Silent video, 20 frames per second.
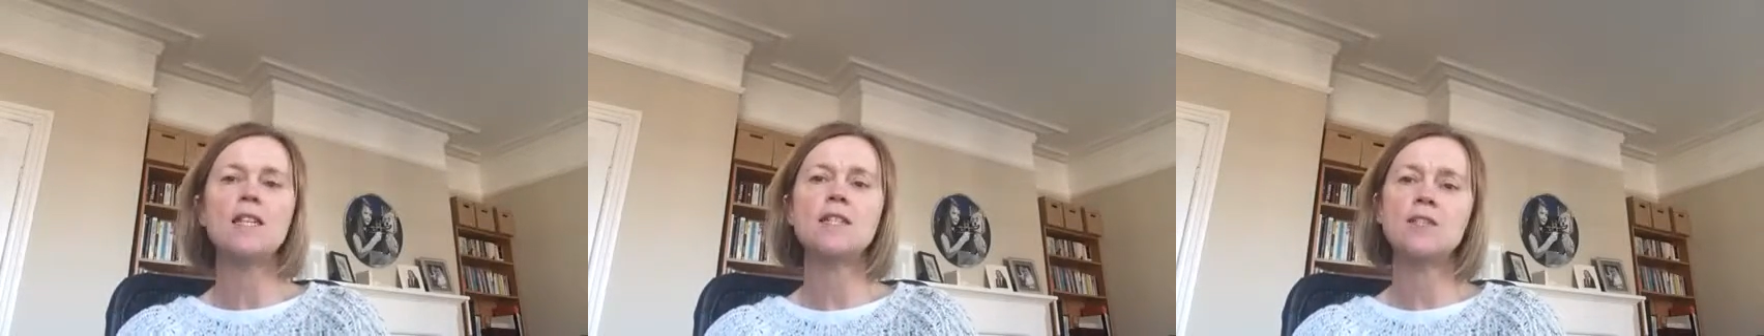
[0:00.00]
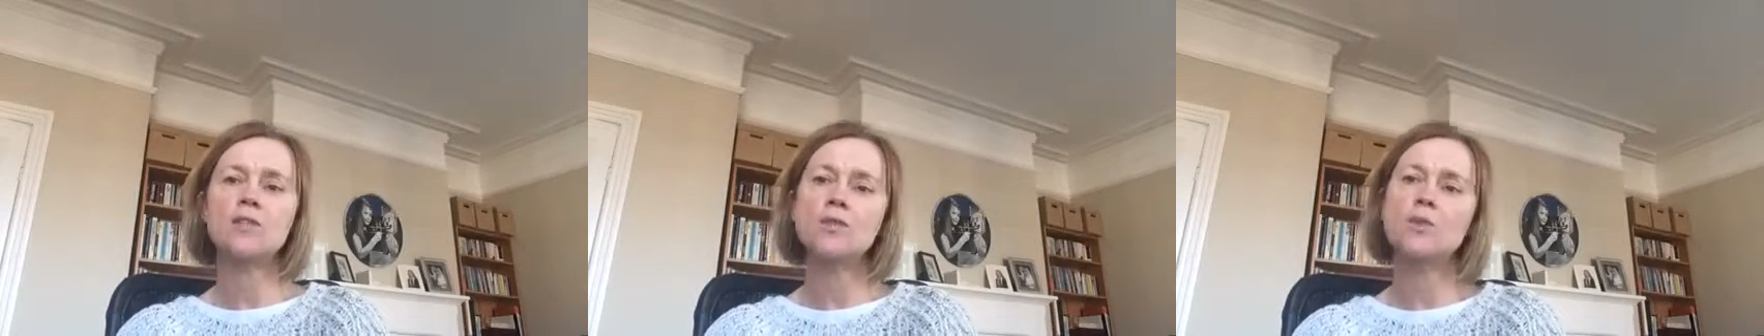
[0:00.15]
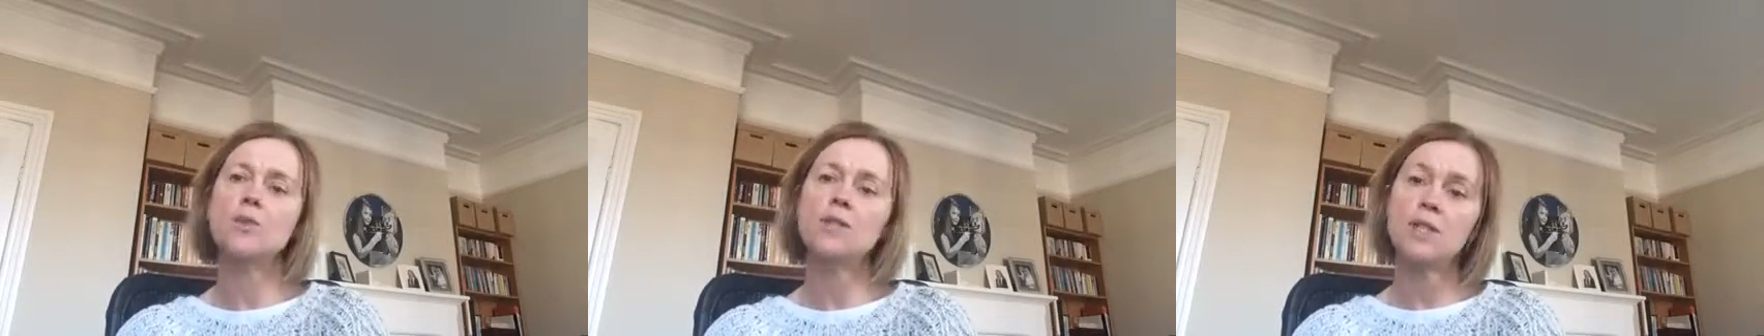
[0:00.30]

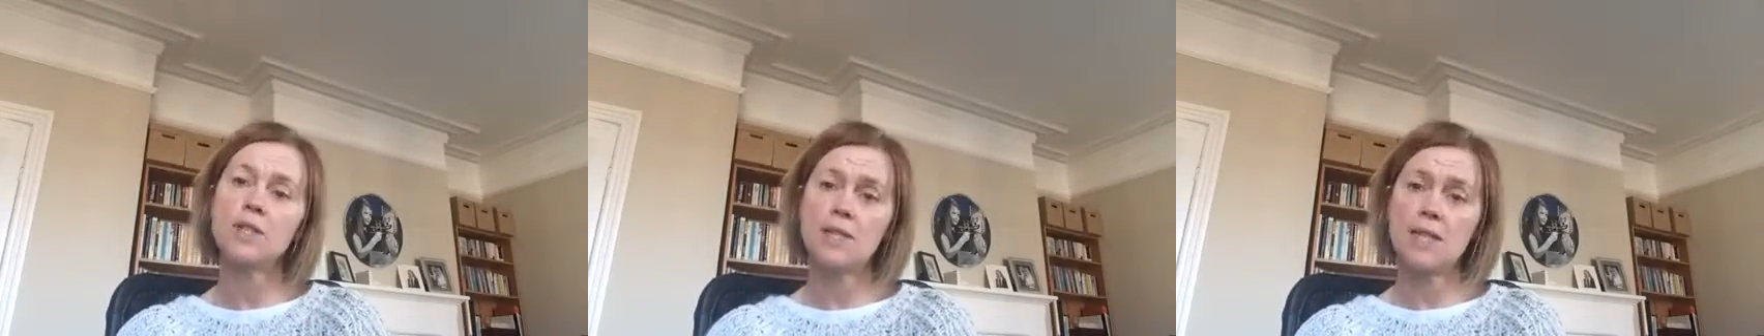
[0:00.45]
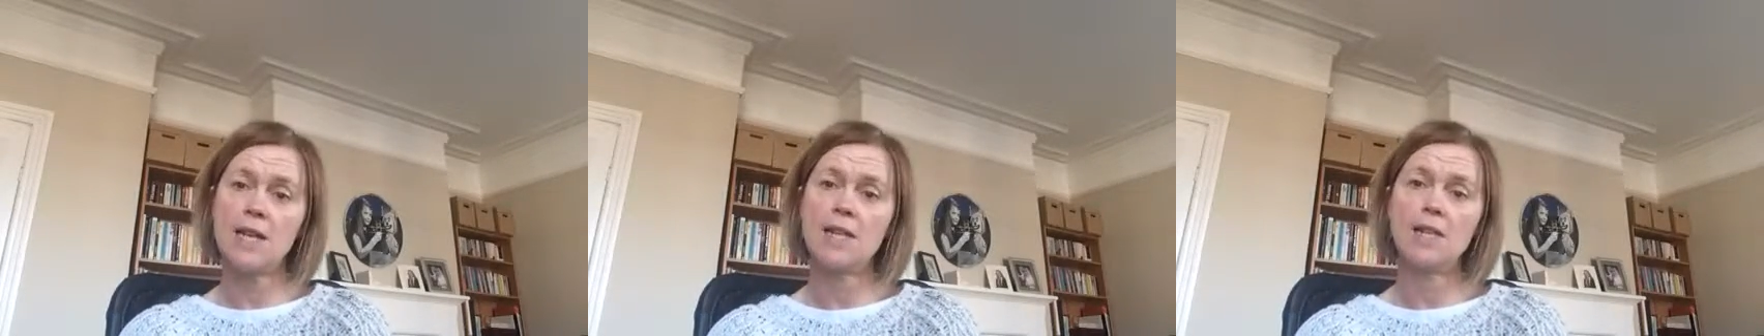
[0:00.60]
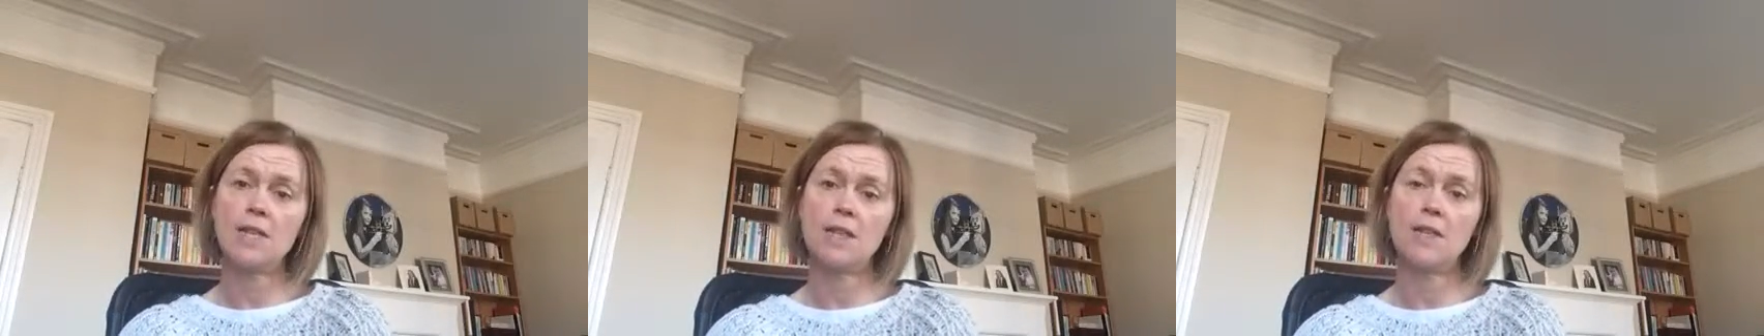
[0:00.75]
is to
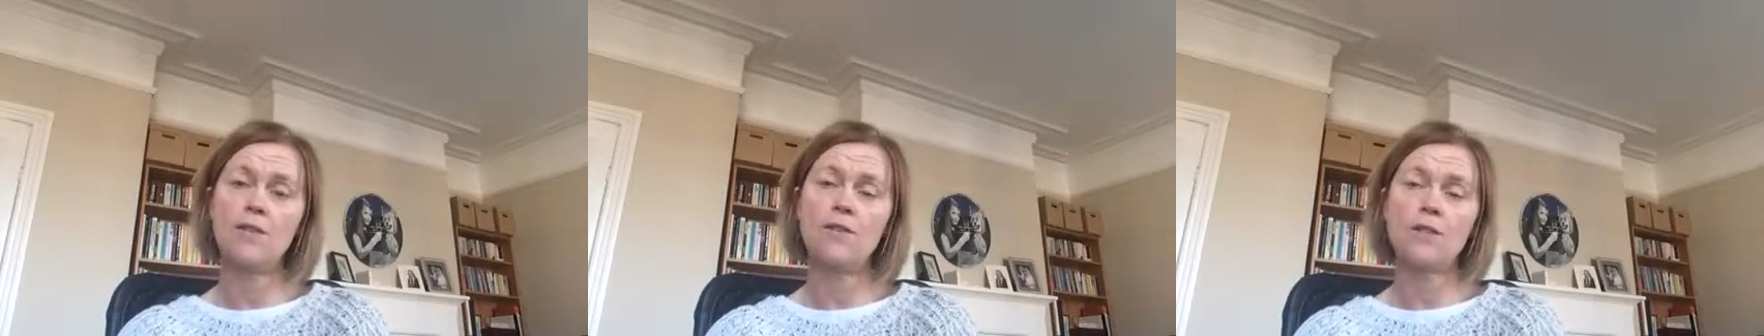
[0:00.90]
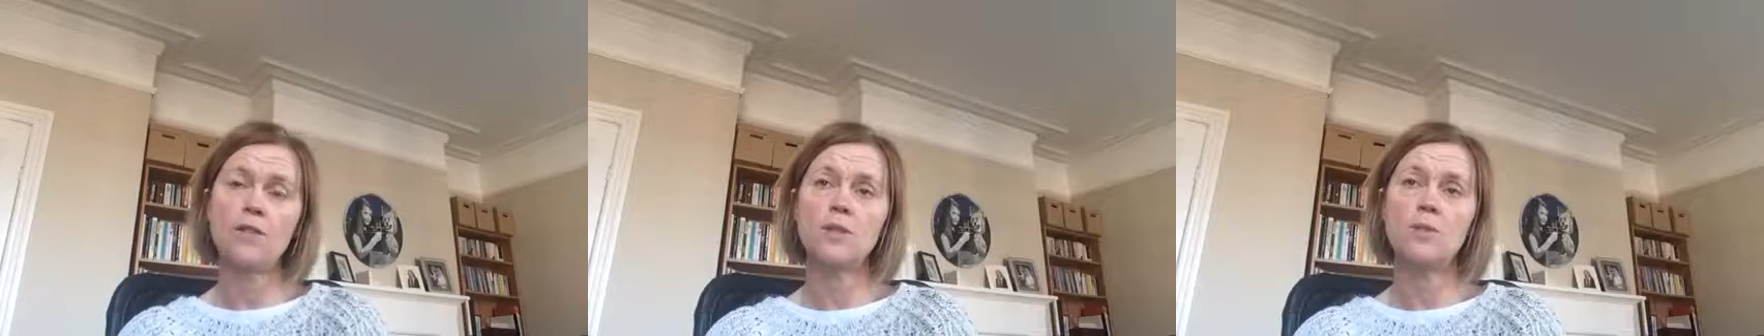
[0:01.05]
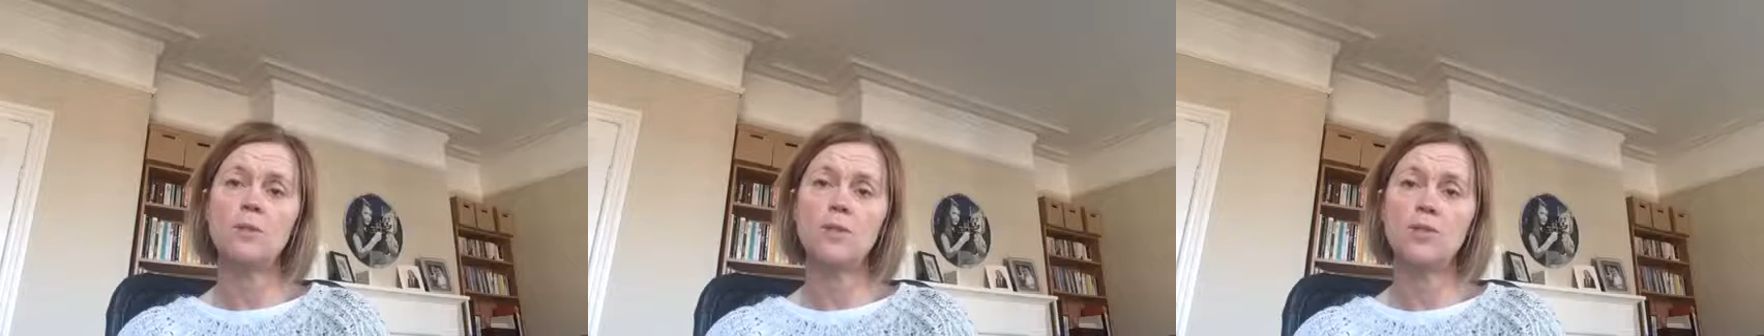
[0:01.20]
understand the
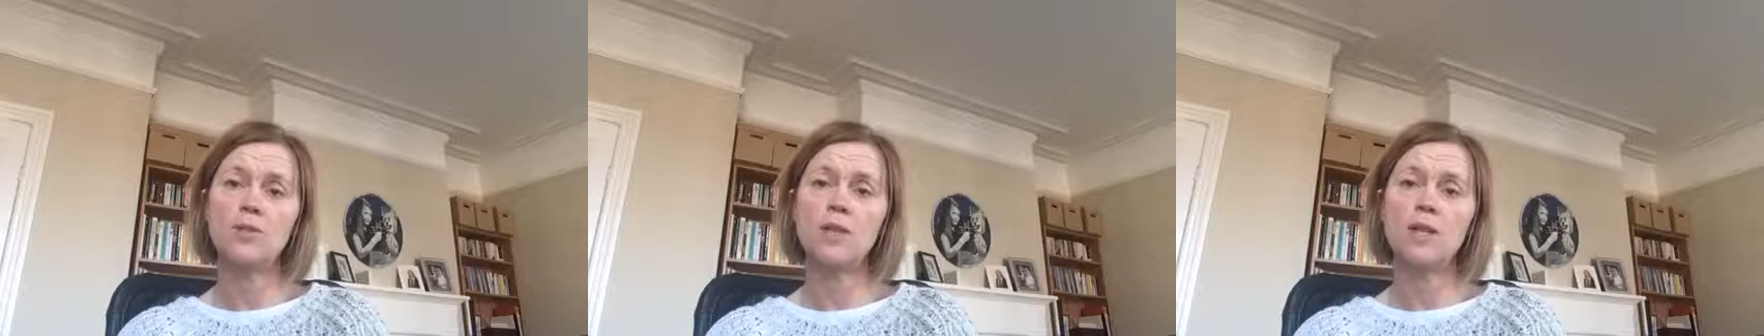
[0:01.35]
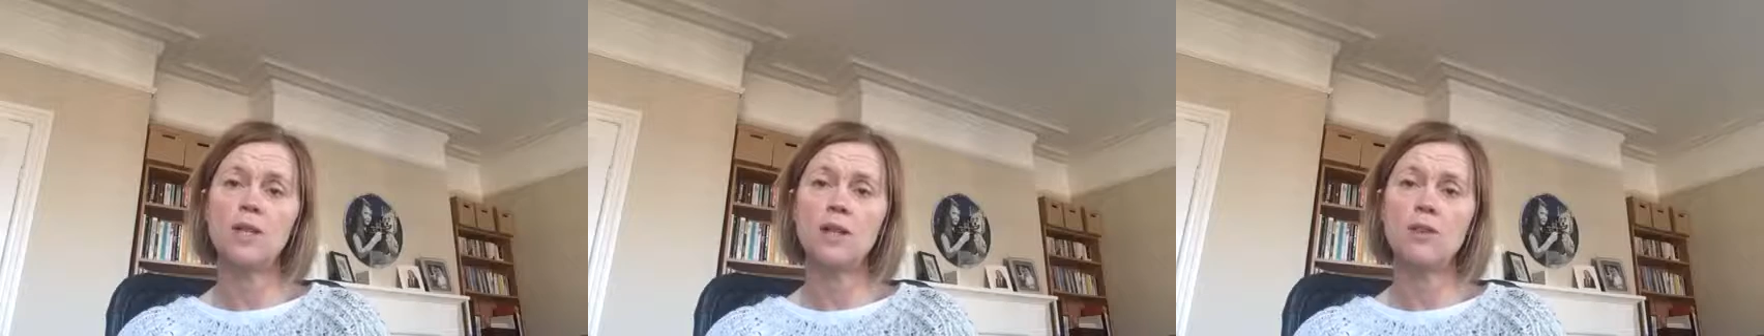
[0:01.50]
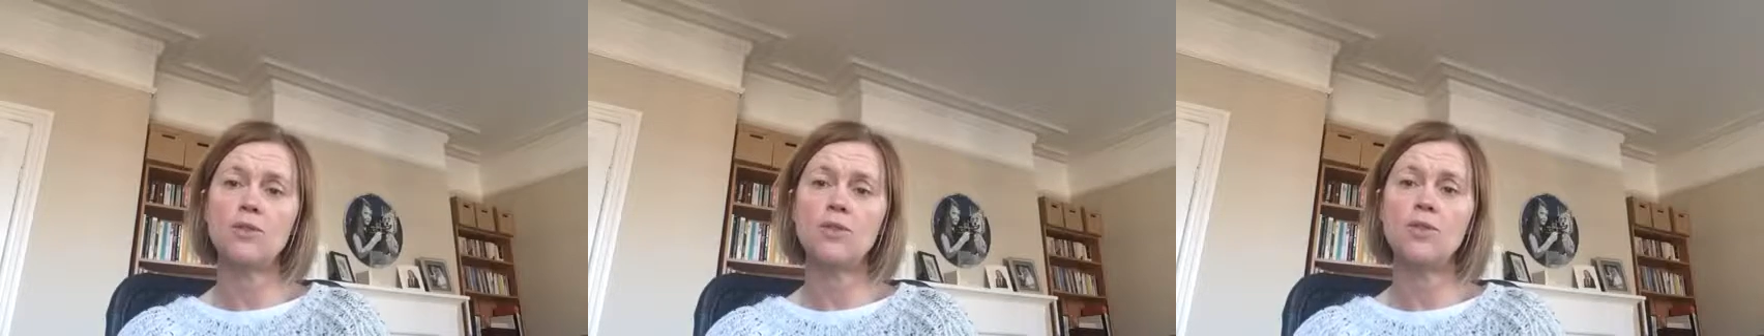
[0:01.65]
difference
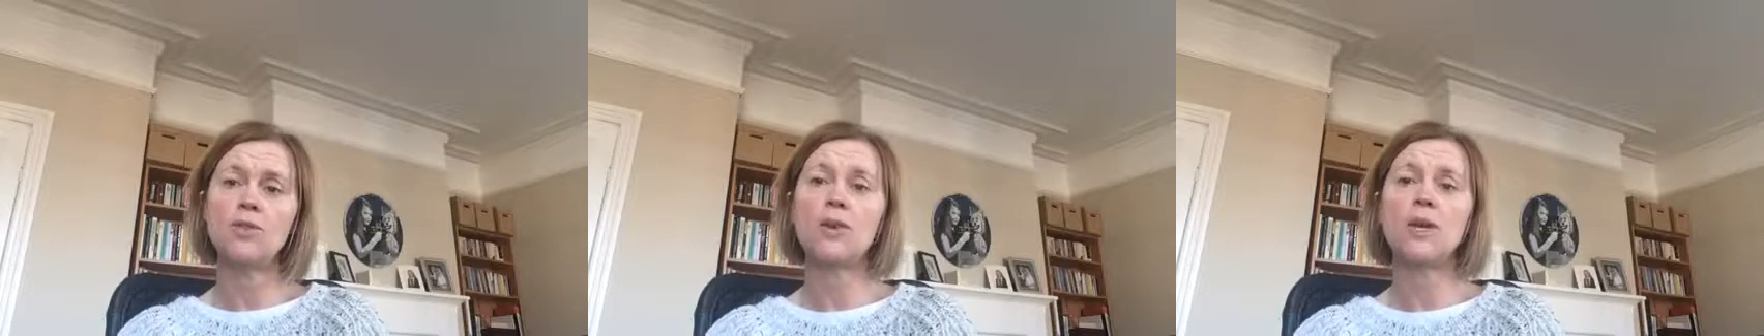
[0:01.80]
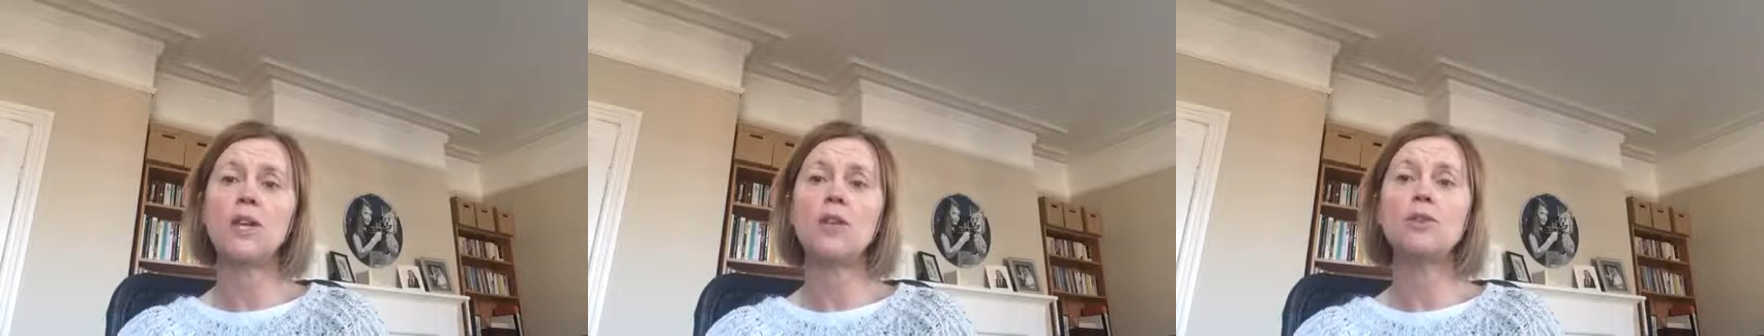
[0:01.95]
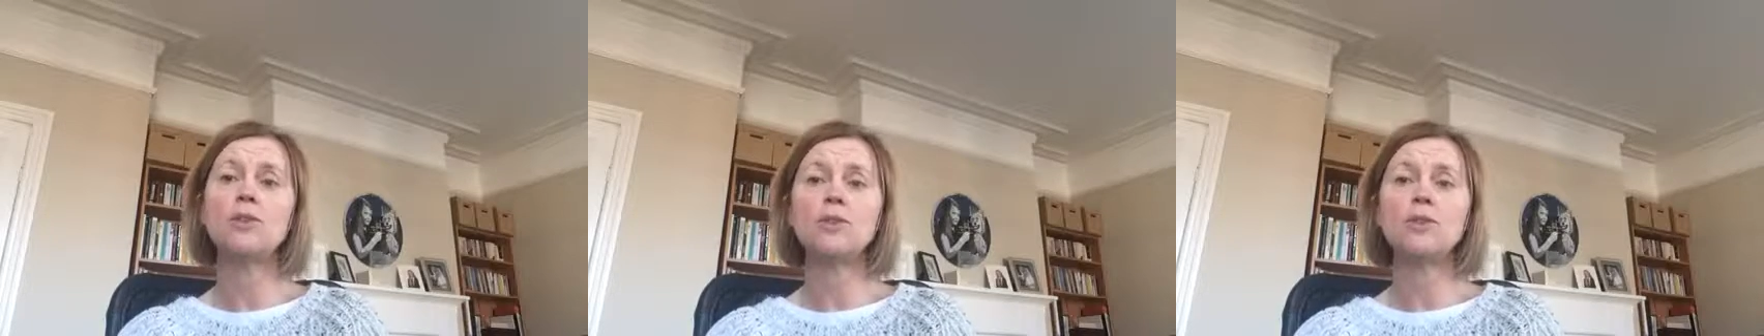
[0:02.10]
between those 3,